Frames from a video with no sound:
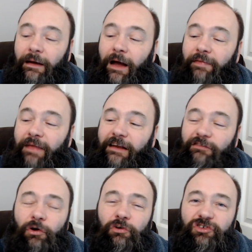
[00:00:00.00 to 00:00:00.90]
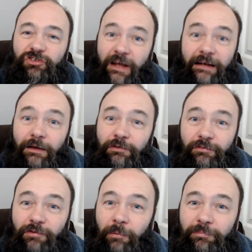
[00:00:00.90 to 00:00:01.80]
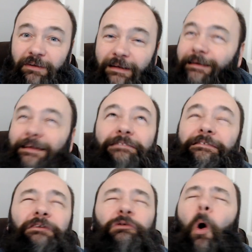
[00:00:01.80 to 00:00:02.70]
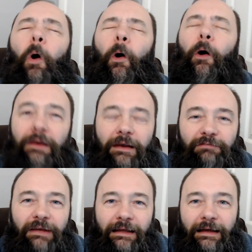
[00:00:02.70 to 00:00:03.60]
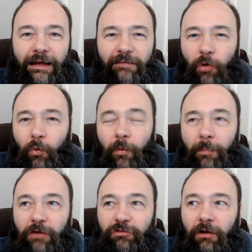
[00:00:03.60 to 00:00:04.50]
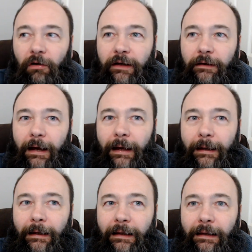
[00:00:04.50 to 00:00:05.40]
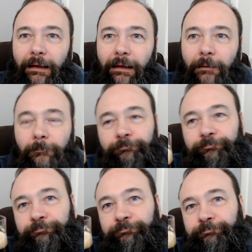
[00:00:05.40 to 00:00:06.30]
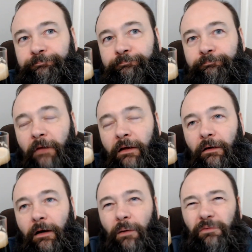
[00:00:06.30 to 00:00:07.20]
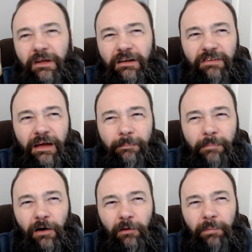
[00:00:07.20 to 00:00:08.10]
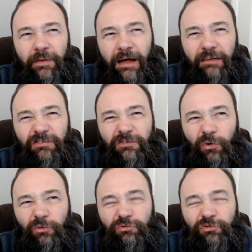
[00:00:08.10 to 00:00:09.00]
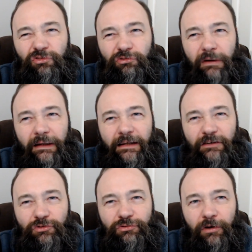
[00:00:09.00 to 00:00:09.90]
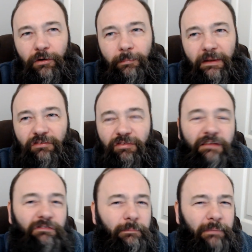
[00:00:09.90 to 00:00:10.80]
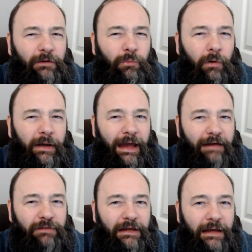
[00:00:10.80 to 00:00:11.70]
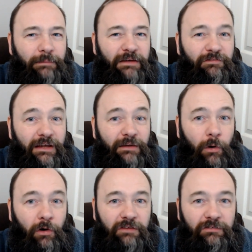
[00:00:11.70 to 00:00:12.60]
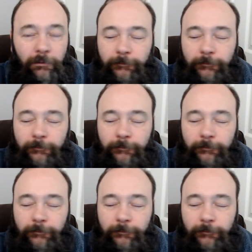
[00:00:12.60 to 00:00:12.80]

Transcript: And then it's got shed loads of hops in it. It's just oh, lovely. It's almost like a I was going to say a mild, but that's not strictly true because these can be quite heavy ABV wise.